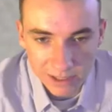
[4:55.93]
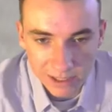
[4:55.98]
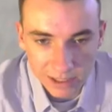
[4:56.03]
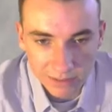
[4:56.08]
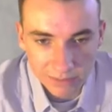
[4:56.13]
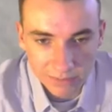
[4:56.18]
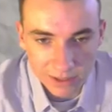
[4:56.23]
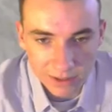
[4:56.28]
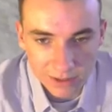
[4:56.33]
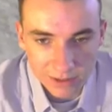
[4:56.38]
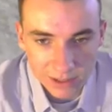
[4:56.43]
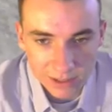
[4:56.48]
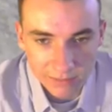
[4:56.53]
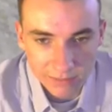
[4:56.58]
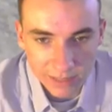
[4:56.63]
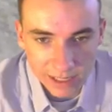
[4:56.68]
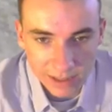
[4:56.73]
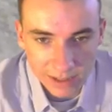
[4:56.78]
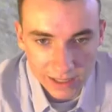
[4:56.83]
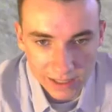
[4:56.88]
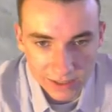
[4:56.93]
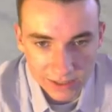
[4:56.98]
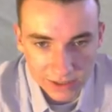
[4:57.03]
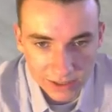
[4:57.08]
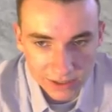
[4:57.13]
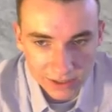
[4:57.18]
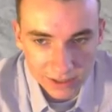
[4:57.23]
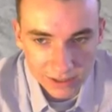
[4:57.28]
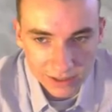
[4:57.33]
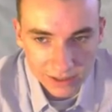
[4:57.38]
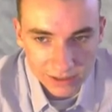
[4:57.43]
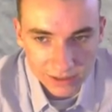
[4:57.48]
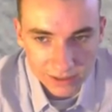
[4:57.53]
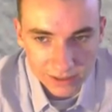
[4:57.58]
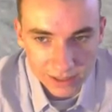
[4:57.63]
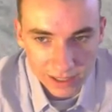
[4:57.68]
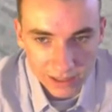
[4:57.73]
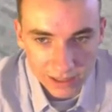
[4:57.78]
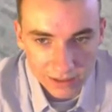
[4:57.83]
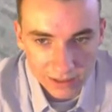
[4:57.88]
building them custom like this, just because
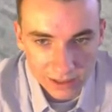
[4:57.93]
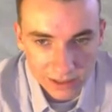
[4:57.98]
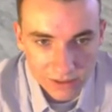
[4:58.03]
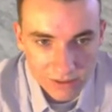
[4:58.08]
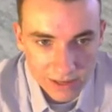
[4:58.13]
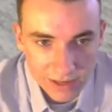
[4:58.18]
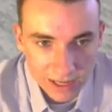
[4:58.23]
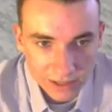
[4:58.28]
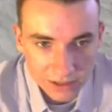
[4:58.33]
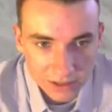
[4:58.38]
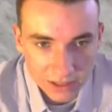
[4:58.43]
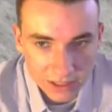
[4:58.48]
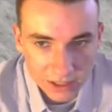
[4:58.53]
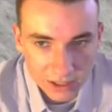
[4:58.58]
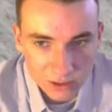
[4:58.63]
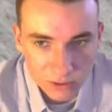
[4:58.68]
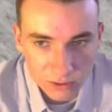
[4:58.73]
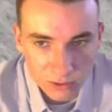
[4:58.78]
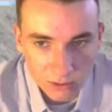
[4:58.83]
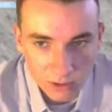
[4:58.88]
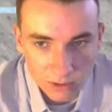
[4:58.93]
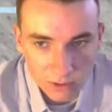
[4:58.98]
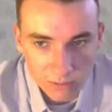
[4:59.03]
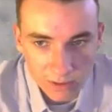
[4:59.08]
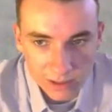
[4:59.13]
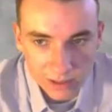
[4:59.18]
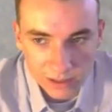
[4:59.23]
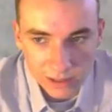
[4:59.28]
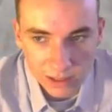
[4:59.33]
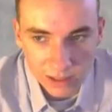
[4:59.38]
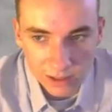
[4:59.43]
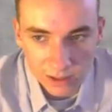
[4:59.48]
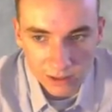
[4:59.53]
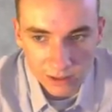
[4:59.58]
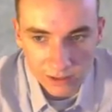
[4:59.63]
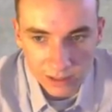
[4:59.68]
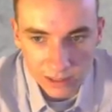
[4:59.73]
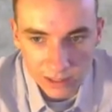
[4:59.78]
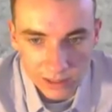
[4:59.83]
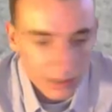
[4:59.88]
it's kind of like you can actually control what it's going to
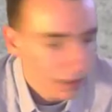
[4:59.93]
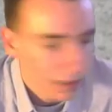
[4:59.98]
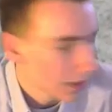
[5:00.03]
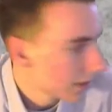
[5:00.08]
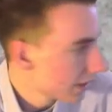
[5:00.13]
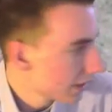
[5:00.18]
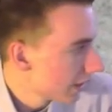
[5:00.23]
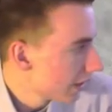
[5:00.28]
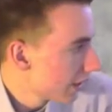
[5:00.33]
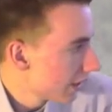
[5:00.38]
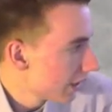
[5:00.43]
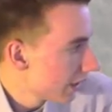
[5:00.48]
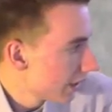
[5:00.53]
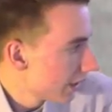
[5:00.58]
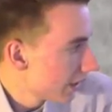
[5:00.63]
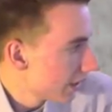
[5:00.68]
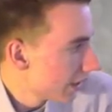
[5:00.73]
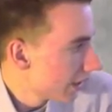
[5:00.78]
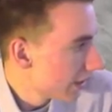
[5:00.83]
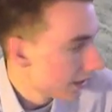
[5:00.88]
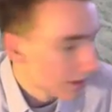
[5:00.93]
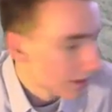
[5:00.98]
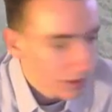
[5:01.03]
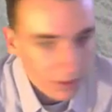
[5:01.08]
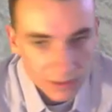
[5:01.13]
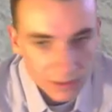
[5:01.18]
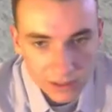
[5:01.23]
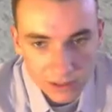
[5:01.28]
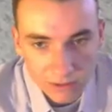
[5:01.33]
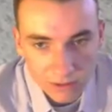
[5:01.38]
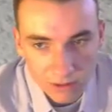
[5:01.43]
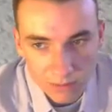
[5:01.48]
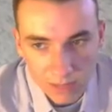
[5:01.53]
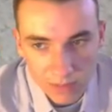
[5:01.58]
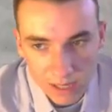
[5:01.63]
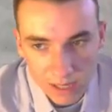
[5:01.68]
look like. So these quarter